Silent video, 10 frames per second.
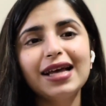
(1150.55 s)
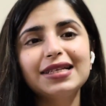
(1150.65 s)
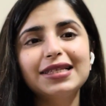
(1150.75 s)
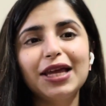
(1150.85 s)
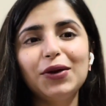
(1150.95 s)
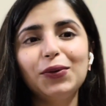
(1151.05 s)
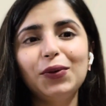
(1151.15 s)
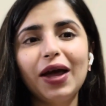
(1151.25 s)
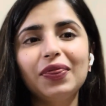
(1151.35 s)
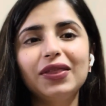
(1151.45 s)
See
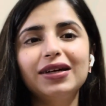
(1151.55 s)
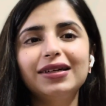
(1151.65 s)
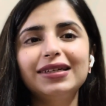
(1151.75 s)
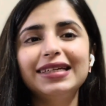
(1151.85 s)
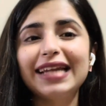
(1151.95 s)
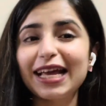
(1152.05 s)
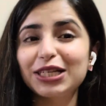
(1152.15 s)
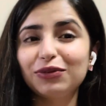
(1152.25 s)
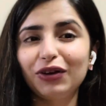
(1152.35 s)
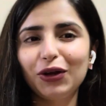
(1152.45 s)
you in the
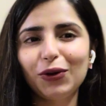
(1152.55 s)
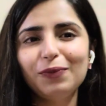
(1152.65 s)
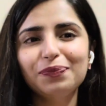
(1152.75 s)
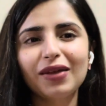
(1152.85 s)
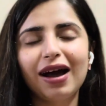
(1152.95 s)
next video